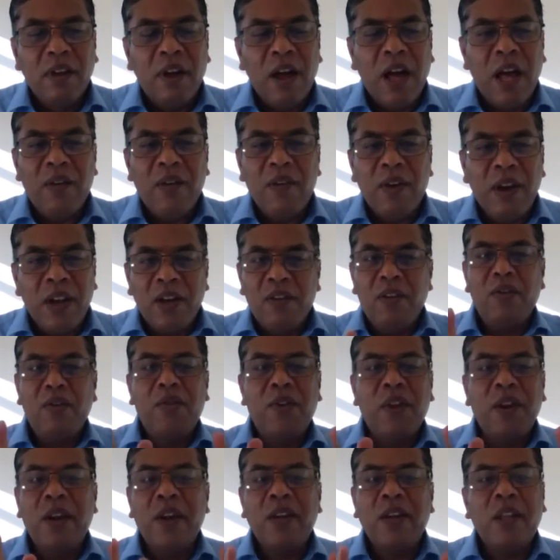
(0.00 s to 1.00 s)
I will never
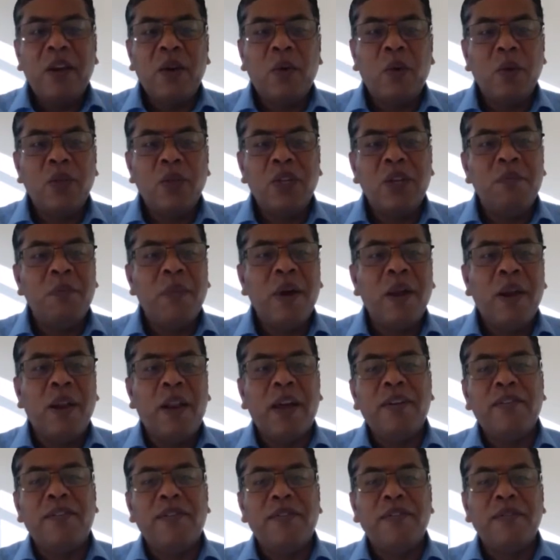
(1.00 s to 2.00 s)
forget that question in my
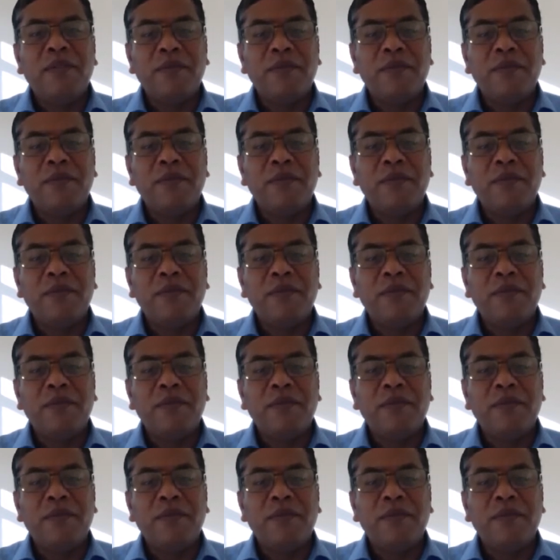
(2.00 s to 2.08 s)
life.